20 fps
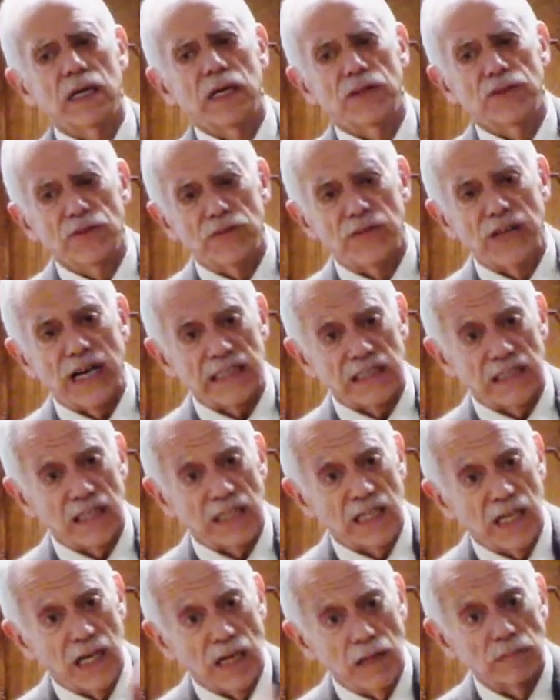you've got to
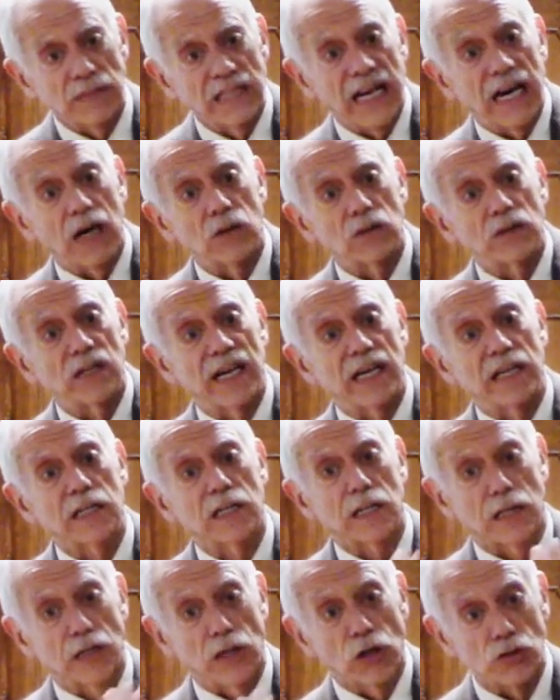come down and
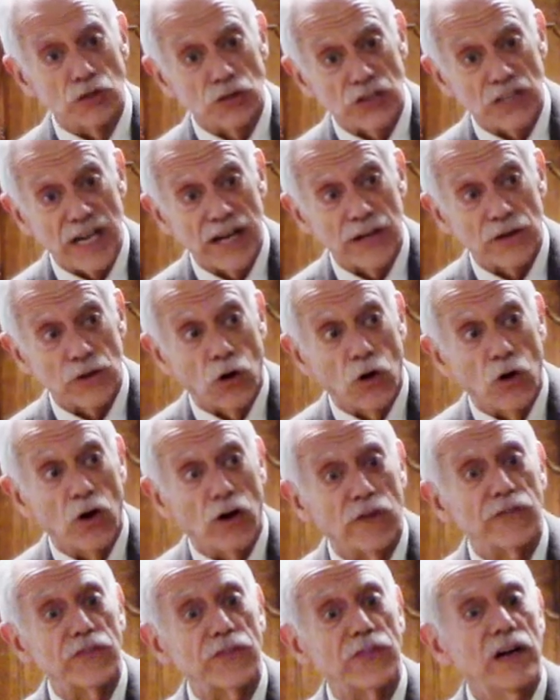close that
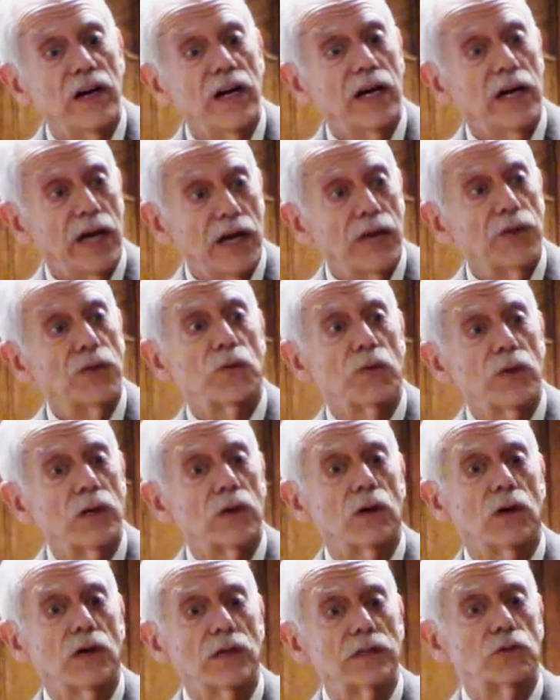off, and we're
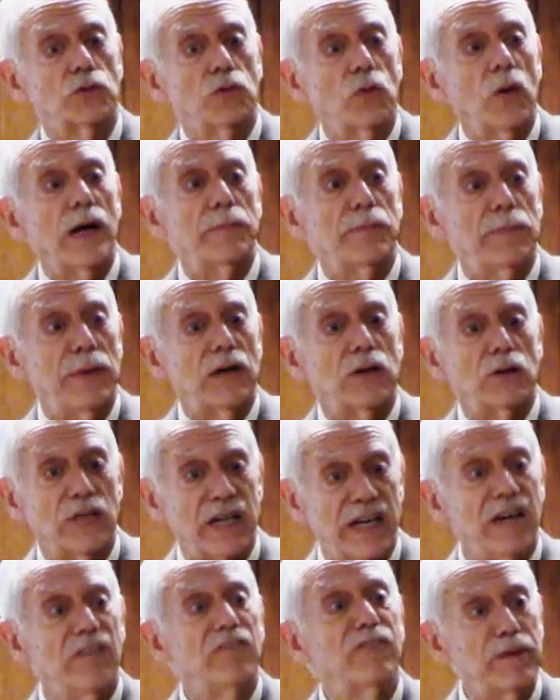going to wipe out
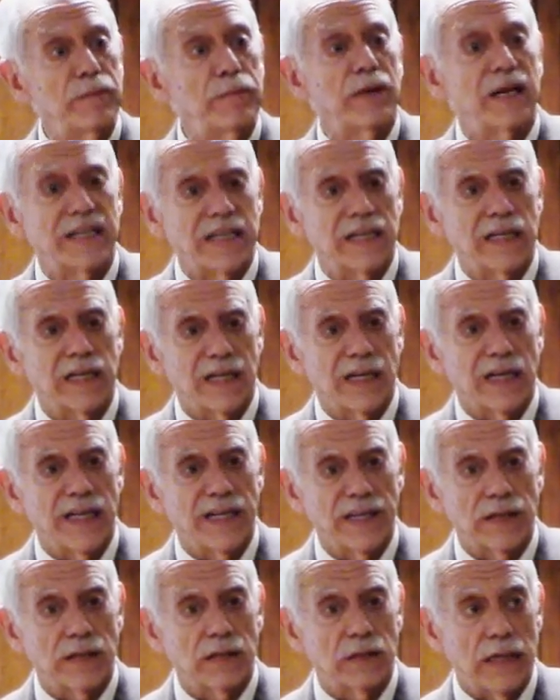everybody in
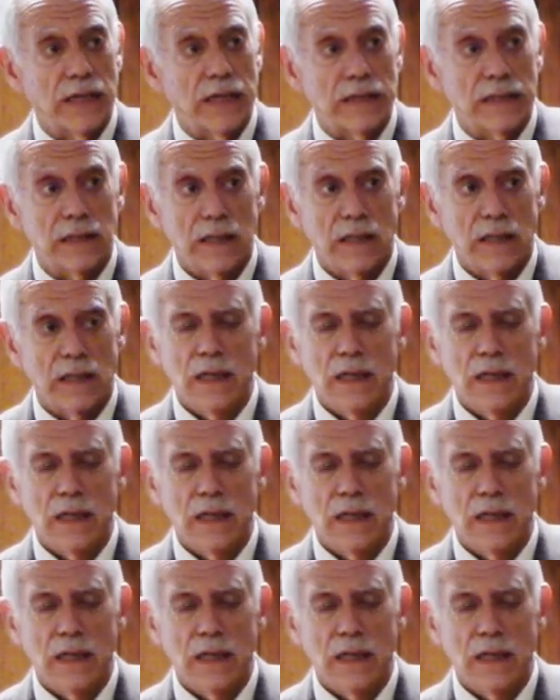Leningrad.